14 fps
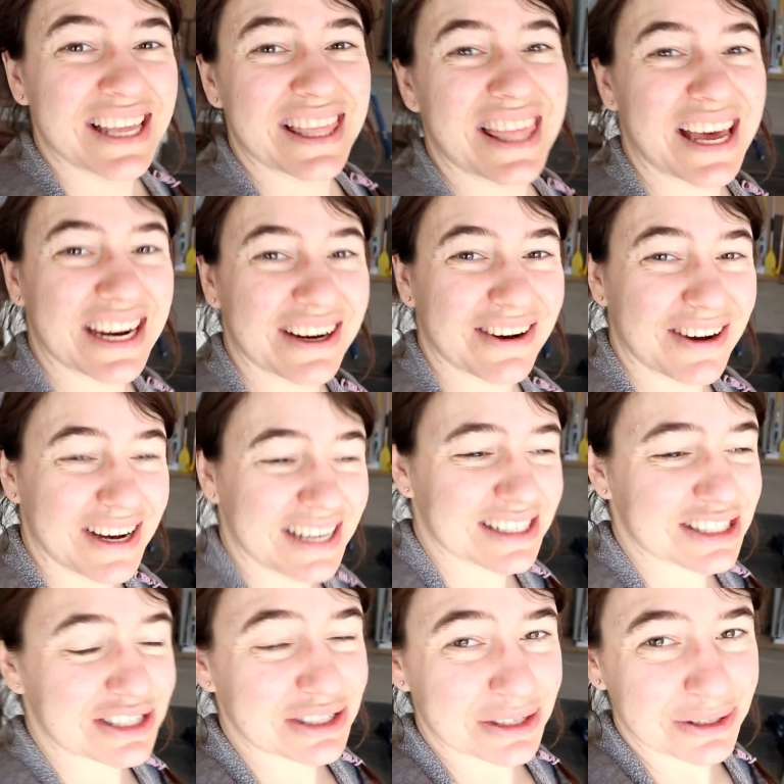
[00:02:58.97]
that I got,
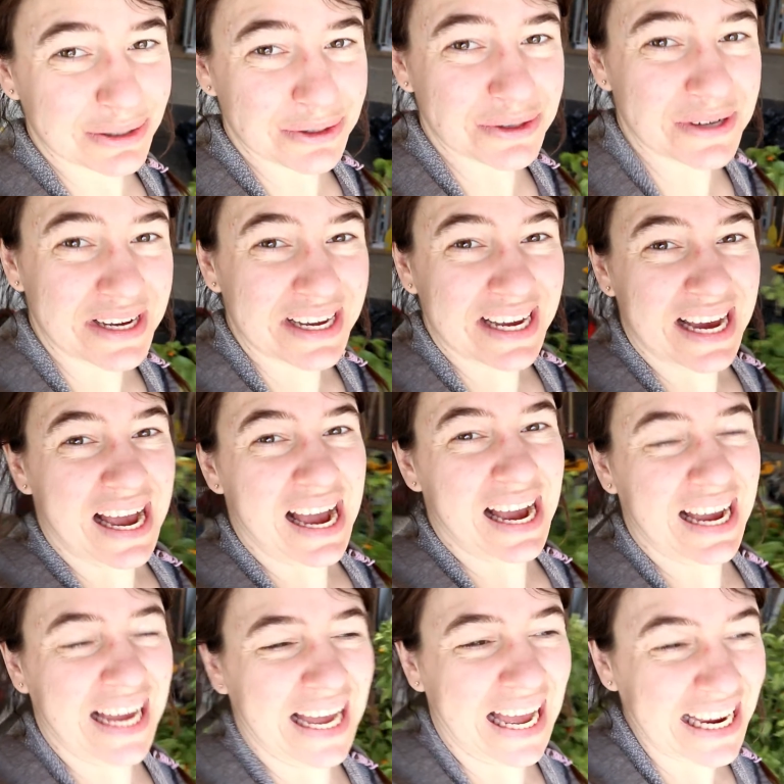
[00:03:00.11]
so
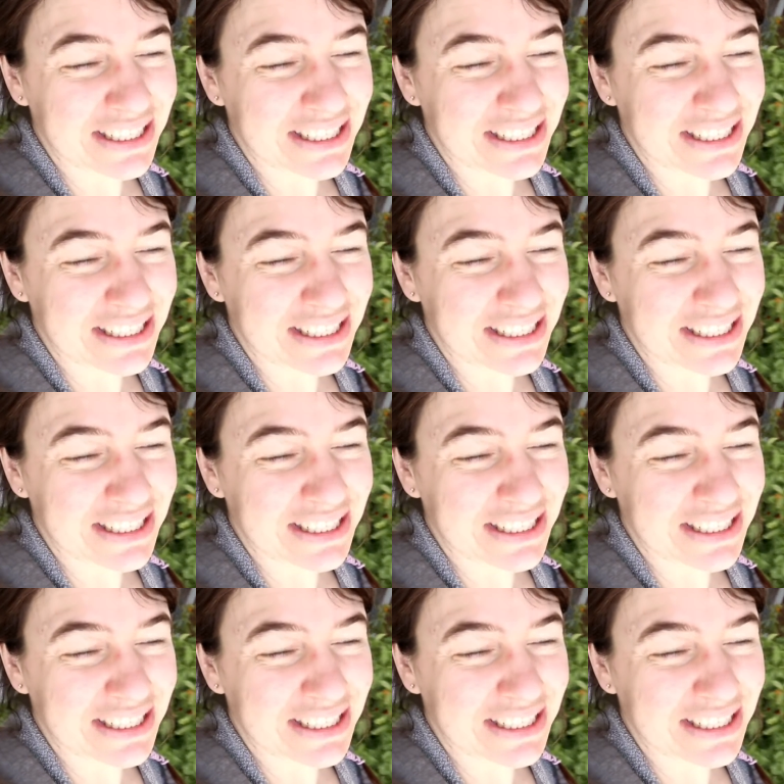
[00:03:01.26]
I